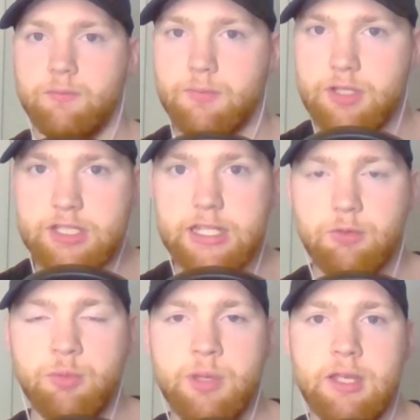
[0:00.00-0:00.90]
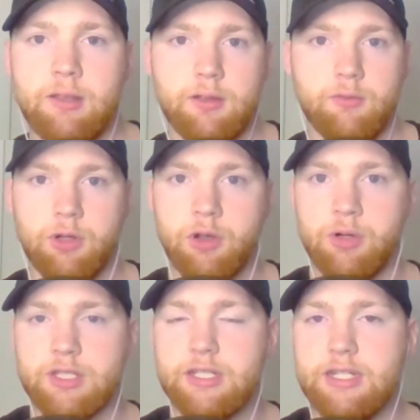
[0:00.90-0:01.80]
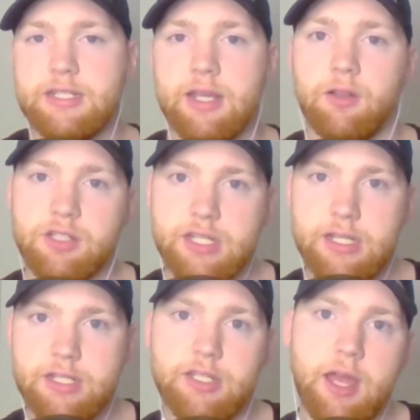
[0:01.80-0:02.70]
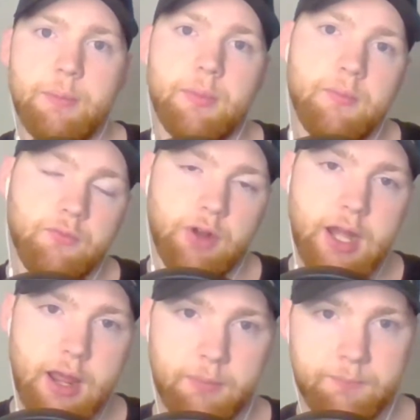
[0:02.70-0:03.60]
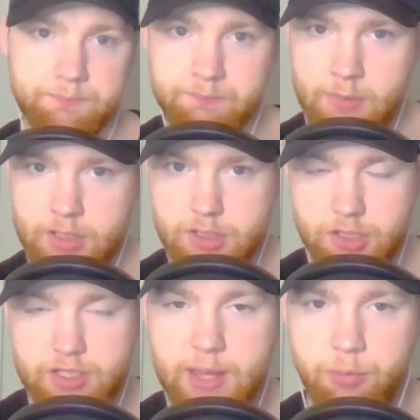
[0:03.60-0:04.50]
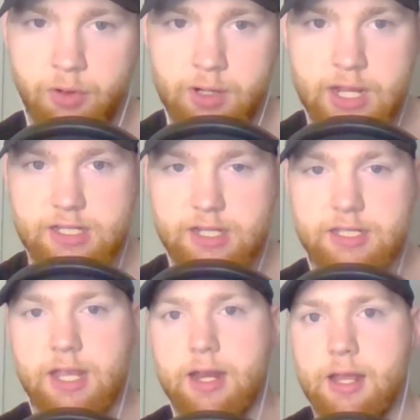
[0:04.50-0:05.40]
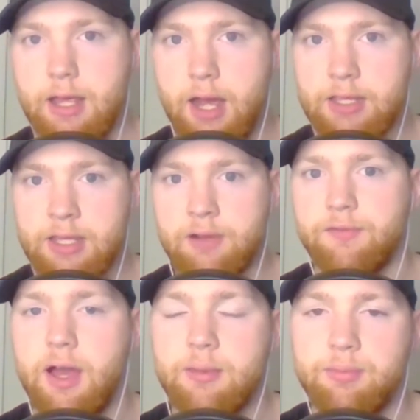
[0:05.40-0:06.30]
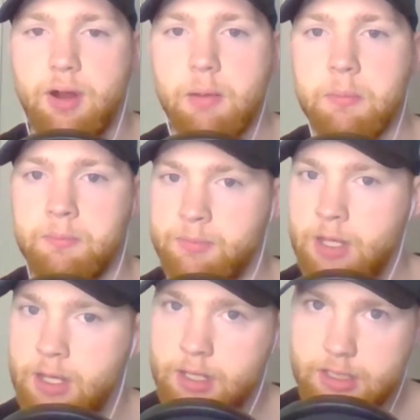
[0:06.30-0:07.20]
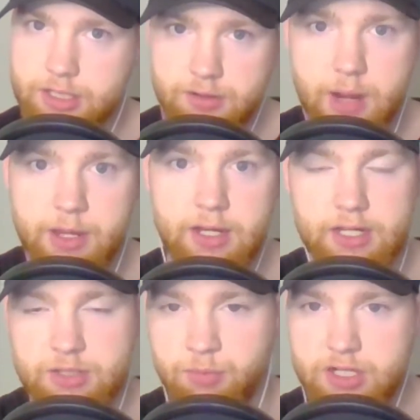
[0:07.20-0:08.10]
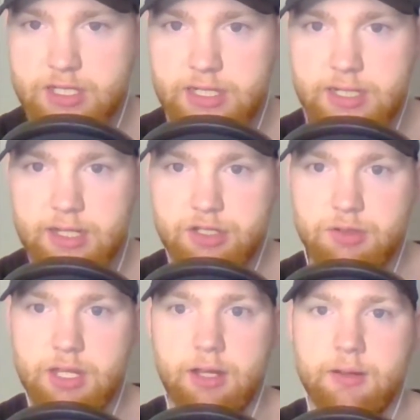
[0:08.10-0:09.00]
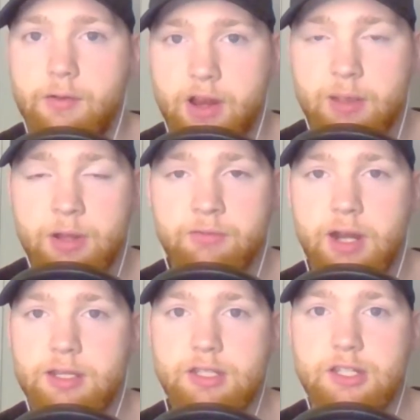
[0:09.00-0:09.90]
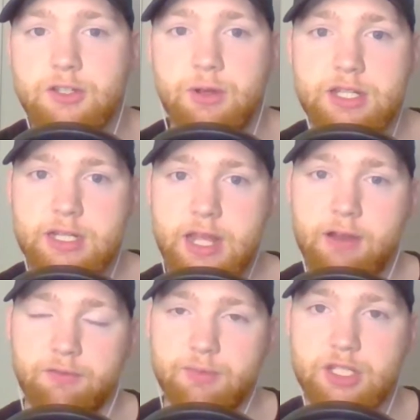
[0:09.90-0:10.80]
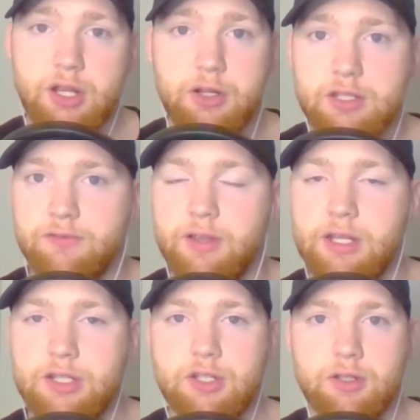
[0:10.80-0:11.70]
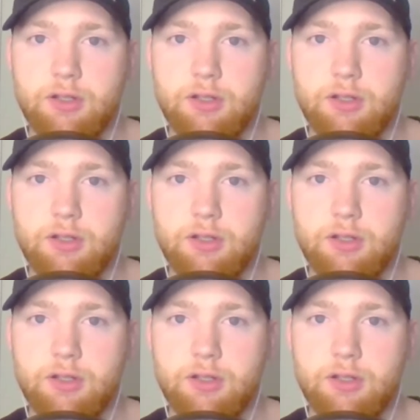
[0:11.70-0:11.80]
Stick with me. We're going into detail into each step right now. So step 1, as I said, identify the problem. Describe it in as much detail as you can. I recommend writing the situation down from start to finish.